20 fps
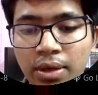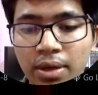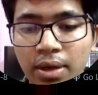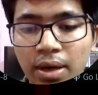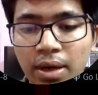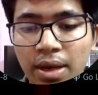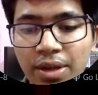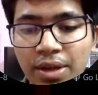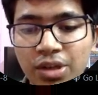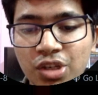
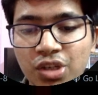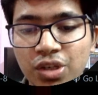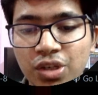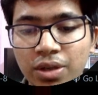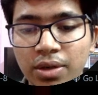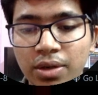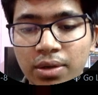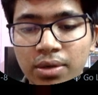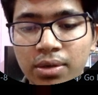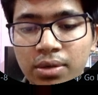
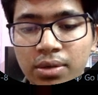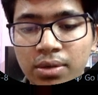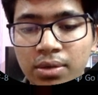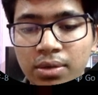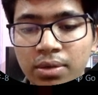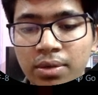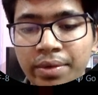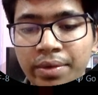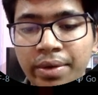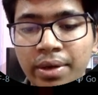collection
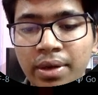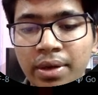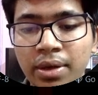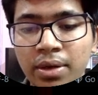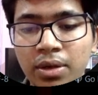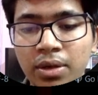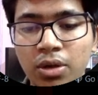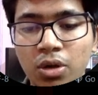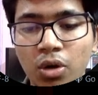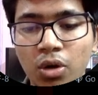
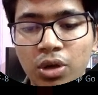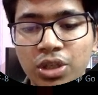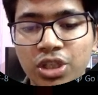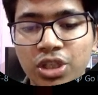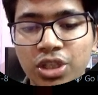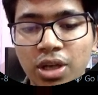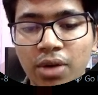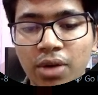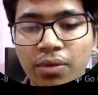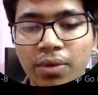dot
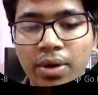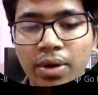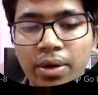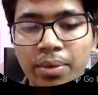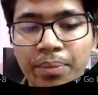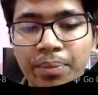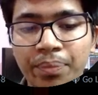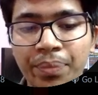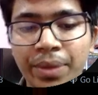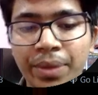Java.